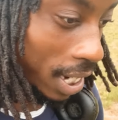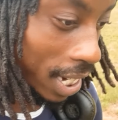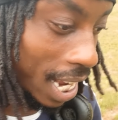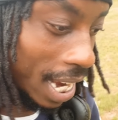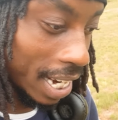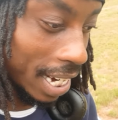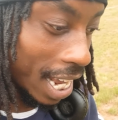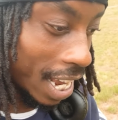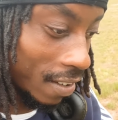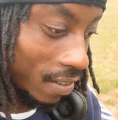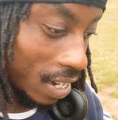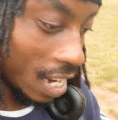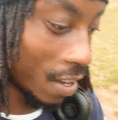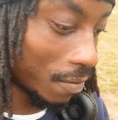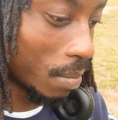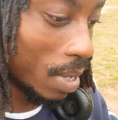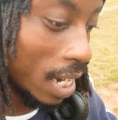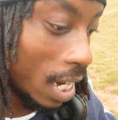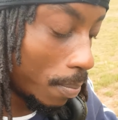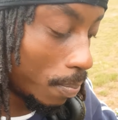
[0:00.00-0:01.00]
they've
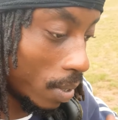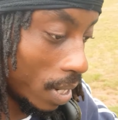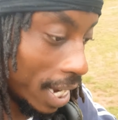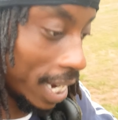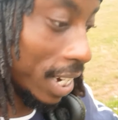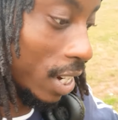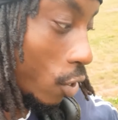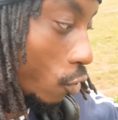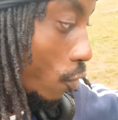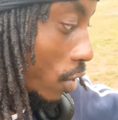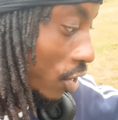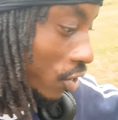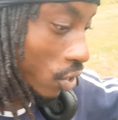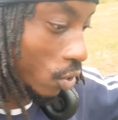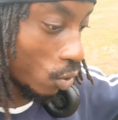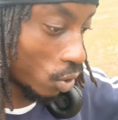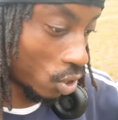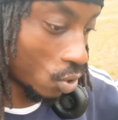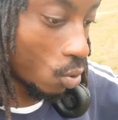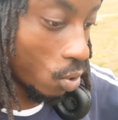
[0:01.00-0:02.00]
manipulated the
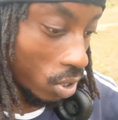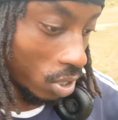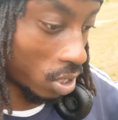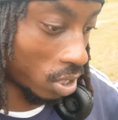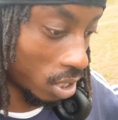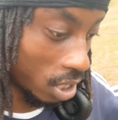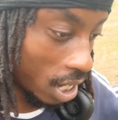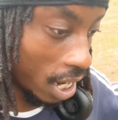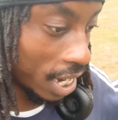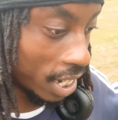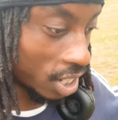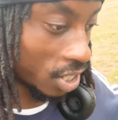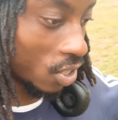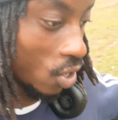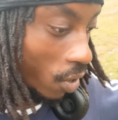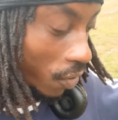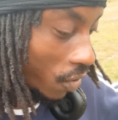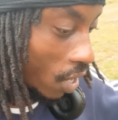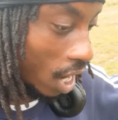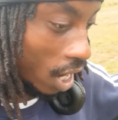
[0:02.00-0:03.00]
original source, yeah, the
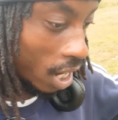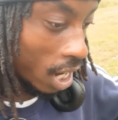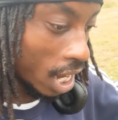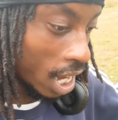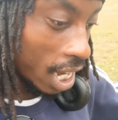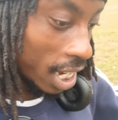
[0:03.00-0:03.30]
stuff that,